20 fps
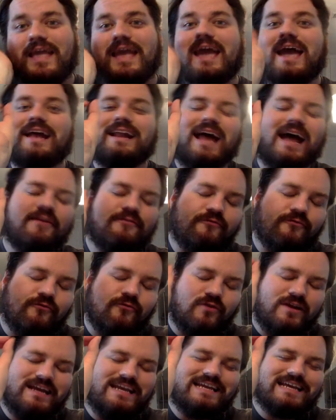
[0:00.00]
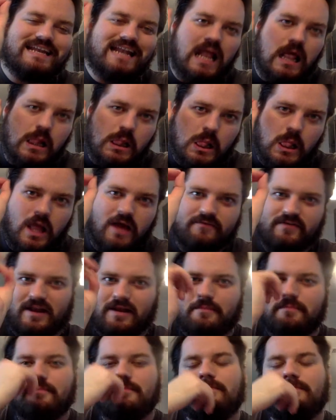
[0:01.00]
And I freaking love it.